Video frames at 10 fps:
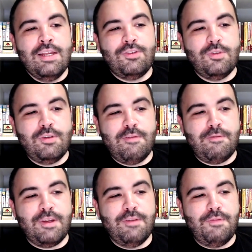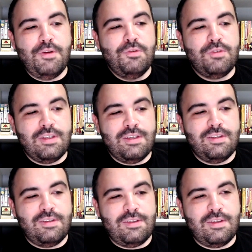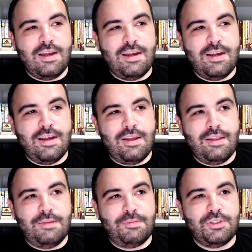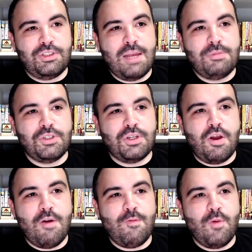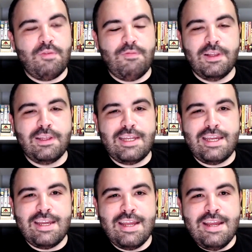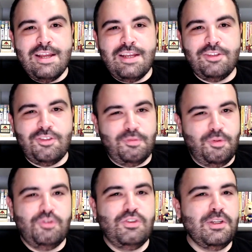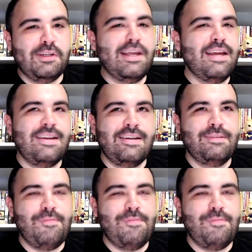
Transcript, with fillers: sort of confuses uh, the perception of what villainy is supposed to look like.